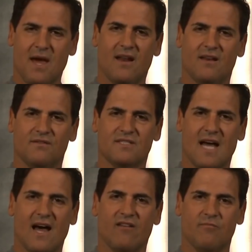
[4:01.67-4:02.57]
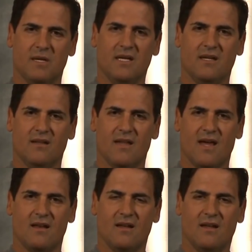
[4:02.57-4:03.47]
competitive side of me
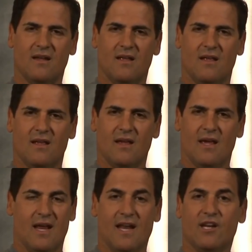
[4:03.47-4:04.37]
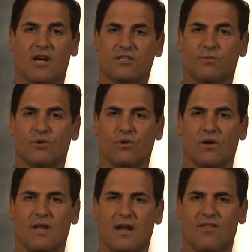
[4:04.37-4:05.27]
that, in any
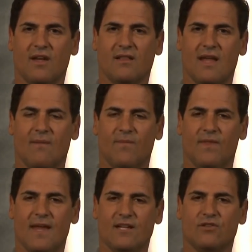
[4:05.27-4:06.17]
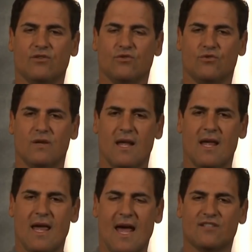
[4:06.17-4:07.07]
entrepreneur, that I think that
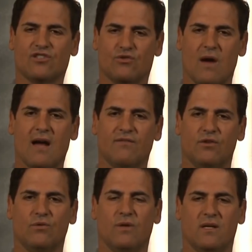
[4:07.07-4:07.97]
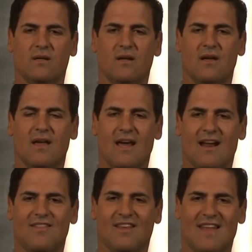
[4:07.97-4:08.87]
has to drive you. And
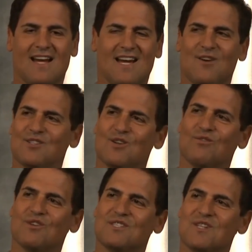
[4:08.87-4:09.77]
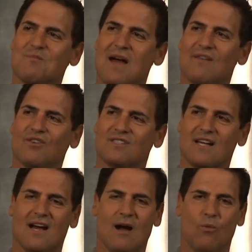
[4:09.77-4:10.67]
I think that carries over into the
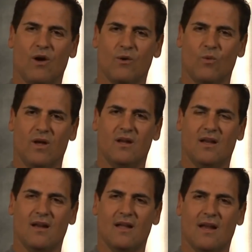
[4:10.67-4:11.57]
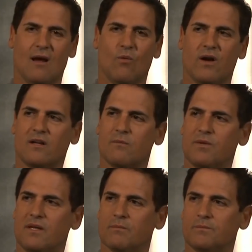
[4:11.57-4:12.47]
Mavericks. I want to win and I want to
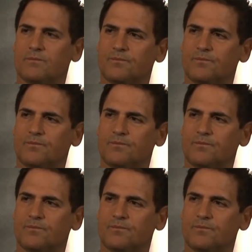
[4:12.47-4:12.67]
compete.